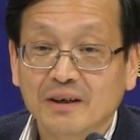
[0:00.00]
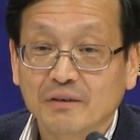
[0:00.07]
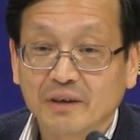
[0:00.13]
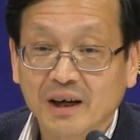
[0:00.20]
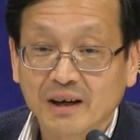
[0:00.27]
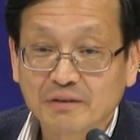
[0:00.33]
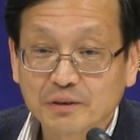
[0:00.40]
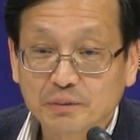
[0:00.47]
We
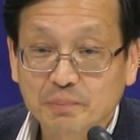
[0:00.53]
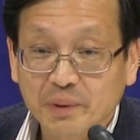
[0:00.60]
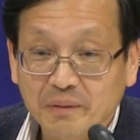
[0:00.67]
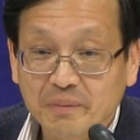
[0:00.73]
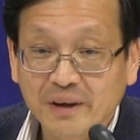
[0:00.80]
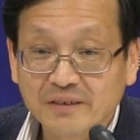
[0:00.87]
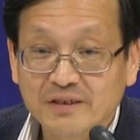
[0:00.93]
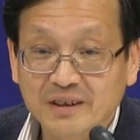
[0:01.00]
have to
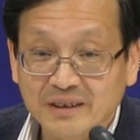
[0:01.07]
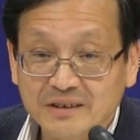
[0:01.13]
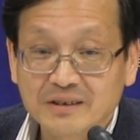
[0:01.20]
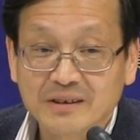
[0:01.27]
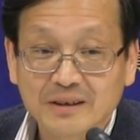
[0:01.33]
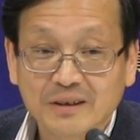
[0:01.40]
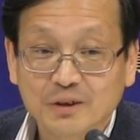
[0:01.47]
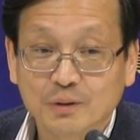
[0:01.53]
prevent
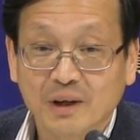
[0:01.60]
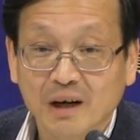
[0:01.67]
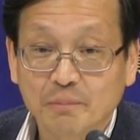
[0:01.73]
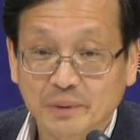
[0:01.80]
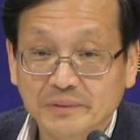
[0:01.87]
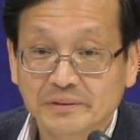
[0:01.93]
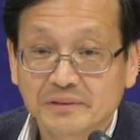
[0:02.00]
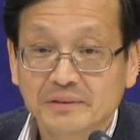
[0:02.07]
this to
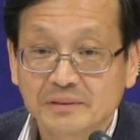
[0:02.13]
happen.